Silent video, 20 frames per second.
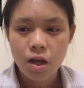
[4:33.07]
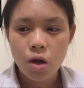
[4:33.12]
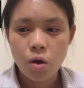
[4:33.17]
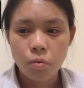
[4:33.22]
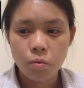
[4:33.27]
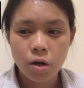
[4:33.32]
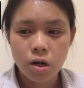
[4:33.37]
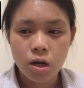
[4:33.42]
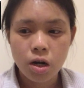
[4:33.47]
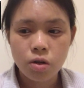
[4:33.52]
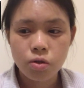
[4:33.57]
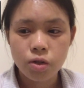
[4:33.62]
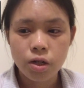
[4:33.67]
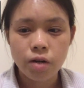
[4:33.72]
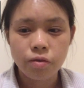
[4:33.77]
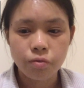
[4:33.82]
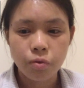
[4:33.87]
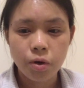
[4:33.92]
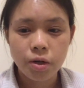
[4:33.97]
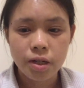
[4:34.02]

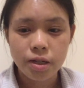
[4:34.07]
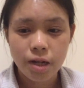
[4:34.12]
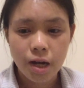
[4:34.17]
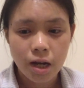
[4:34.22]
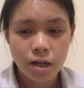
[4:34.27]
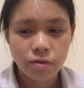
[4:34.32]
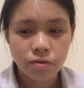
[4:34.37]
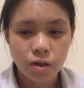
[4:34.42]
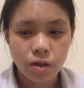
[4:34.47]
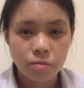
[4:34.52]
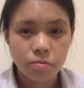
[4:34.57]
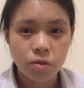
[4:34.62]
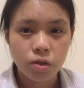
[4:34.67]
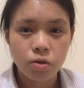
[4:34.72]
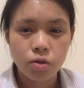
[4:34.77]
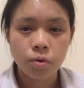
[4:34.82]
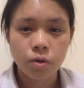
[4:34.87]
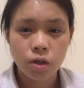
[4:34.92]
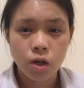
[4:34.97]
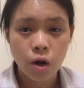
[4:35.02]
149 of them
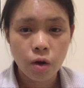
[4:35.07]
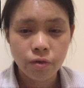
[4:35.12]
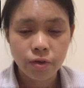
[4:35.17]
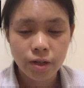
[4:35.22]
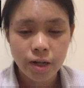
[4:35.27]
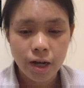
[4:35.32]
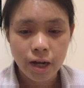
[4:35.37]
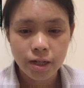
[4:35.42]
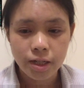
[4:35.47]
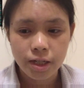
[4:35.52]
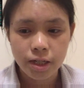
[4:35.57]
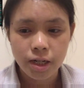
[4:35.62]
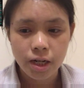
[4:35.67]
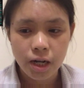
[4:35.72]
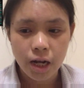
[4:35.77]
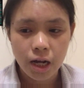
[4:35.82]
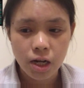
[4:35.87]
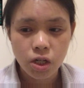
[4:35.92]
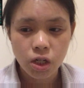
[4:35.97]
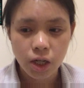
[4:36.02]
used COVID-19 in
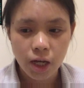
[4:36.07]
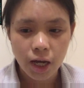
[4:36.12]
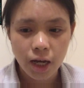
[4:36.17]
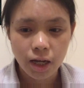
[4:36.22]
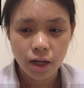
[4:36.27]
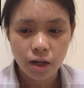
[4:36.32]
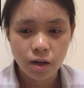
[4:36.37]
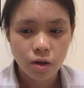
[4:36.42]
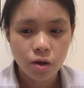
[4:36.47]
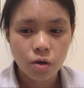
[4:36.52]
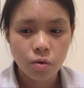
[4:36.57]
HK,